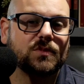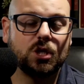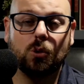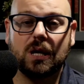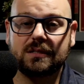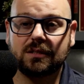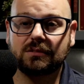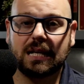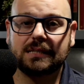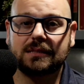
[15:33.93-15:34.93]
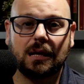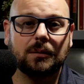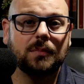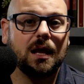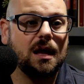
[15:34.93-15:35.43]
So until next
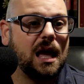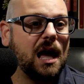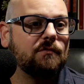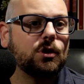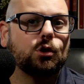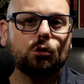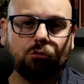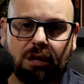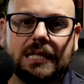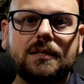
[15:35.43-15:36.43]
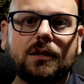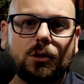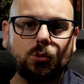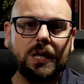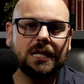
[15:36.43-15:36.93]
time, have a great
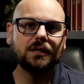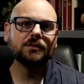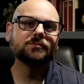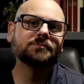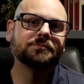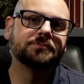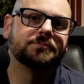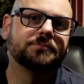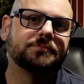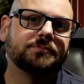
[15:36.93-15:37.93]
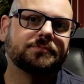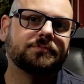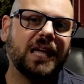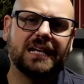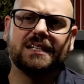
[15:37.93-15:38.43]
week.
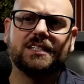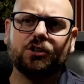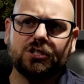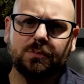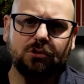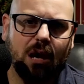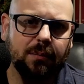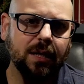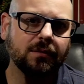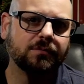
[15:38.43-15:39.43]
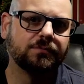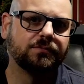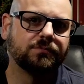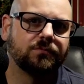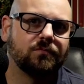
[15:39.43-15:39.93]
And consider subscribing.
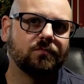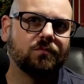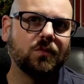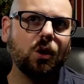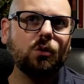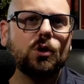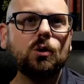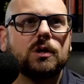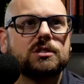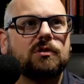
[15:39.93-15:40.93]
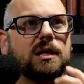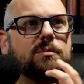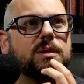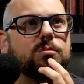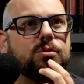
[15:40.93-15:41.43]
Although it's already
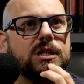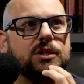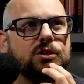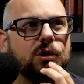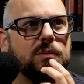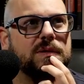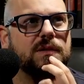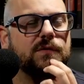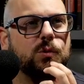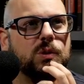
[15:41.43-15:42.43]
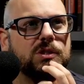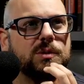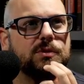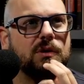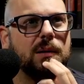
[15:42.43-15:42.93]
been predetermined if you will
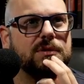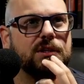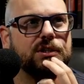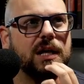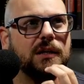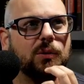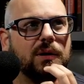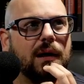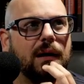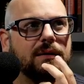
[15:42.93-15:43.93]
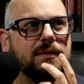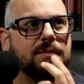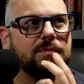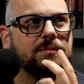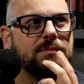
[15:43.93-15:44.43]
subscribe to the channel or not.
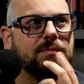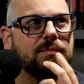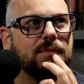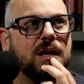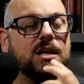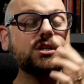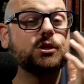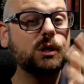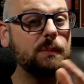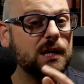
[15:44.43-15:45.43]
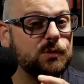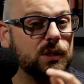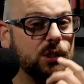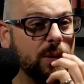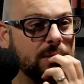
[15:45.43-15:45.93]
So you might as
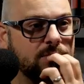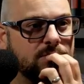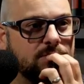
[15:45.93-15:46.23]
well do it.